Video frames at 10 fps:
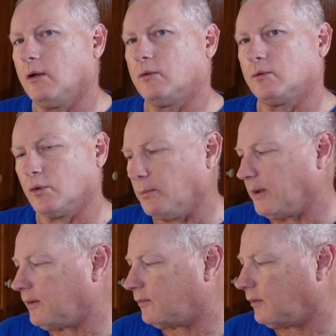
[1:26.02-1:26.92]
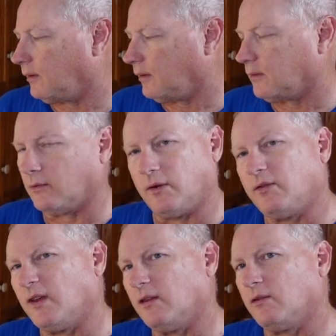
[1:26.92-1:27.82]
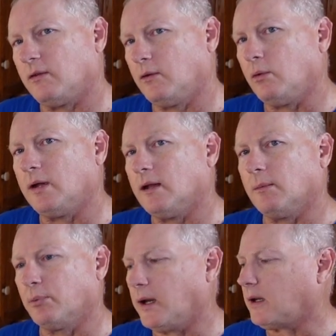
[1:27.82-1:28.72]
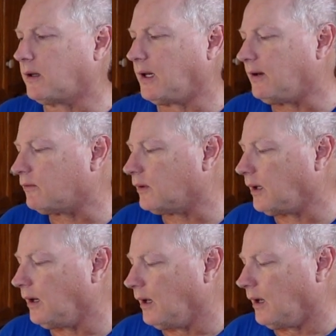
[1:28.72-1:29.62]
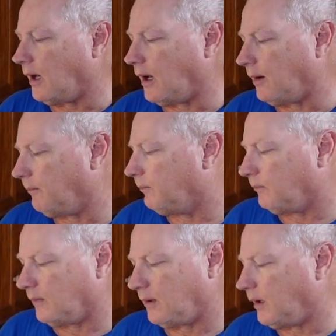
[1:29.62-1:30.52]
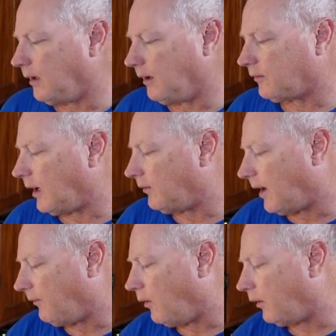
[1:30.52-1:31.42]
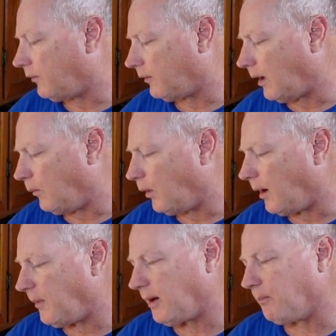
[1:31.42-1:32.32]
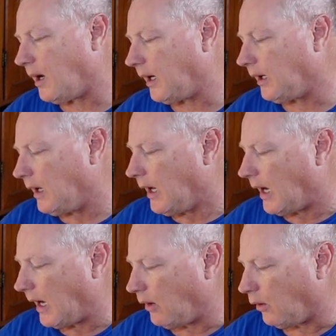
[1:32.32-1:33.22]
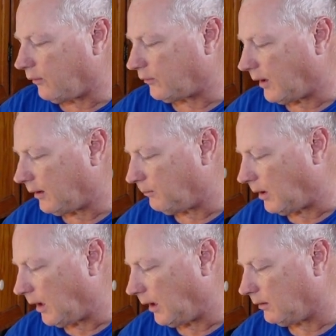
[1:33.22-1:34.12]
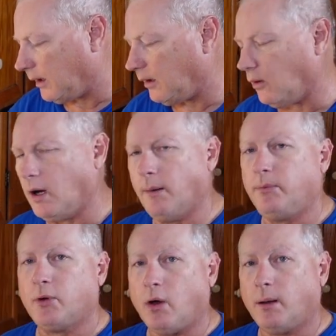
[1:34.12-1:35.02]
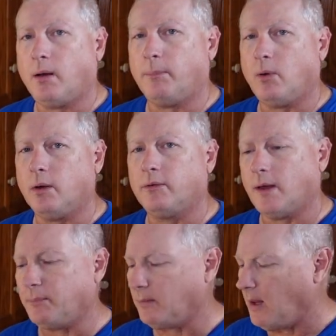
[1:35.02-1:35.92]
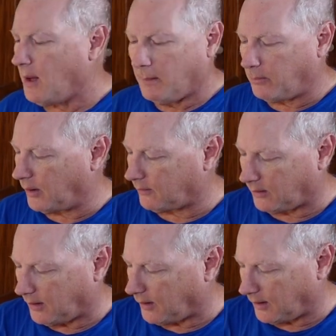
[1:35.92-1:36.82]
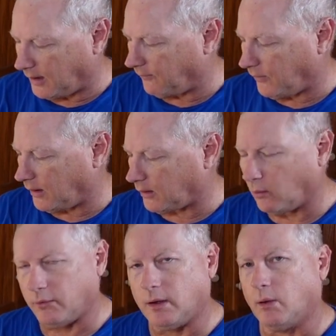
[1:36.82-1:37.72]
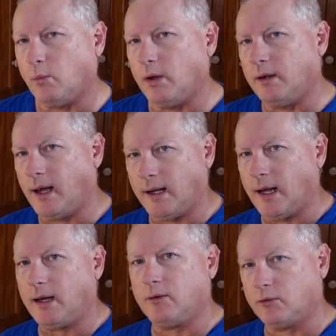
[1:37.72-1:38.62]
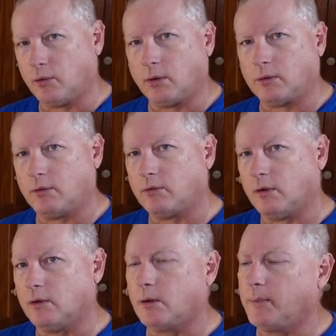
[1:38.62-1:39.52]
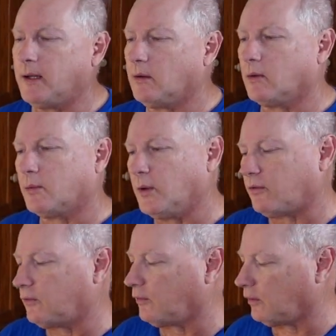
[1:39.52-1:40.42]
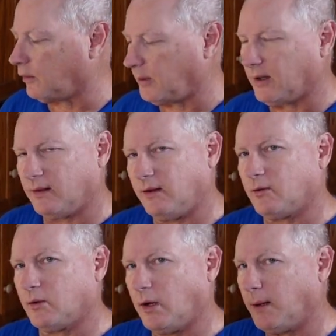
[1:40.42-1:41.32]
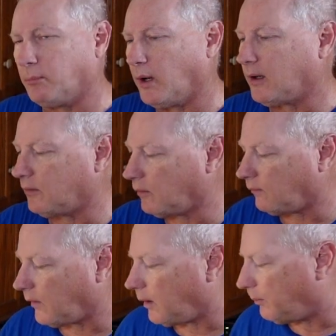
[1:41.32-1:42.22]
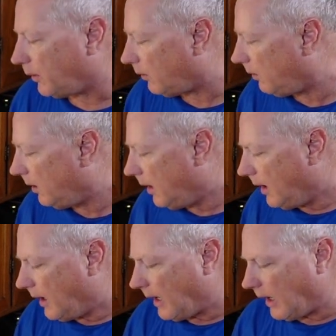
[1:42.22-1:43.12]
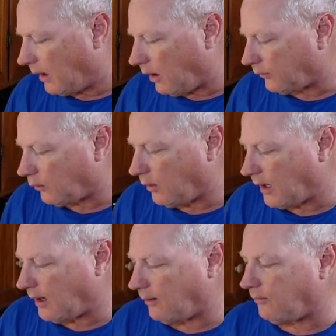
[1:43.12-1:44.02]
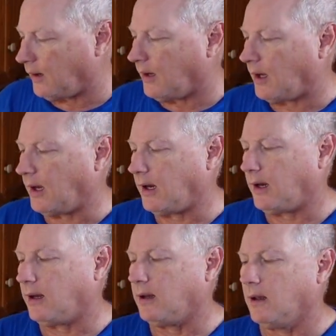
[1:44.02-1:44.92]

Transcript: drill bits because these things do tend to break easily. In this case, when I make mine, I always set my lid upon something, but if it goes into the wood and I jerk just a little bit or twitch just a little bit, these can break because they're very brittle. I also have a